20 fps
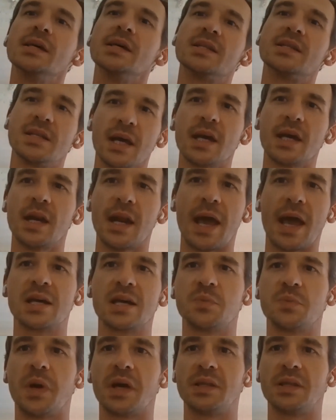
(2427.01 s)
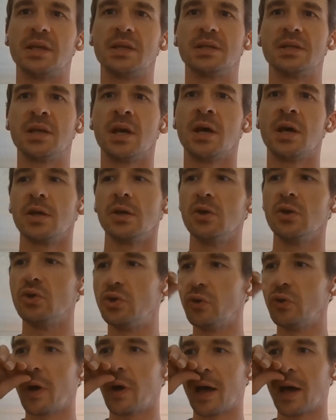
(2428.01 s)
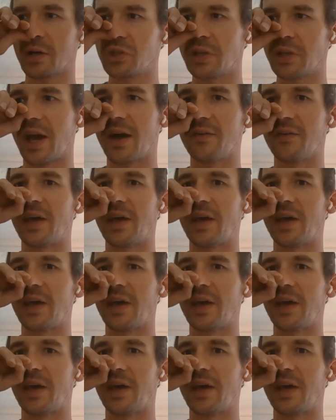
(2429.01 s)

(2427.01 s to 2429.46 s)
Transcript: The second aspect is you do actually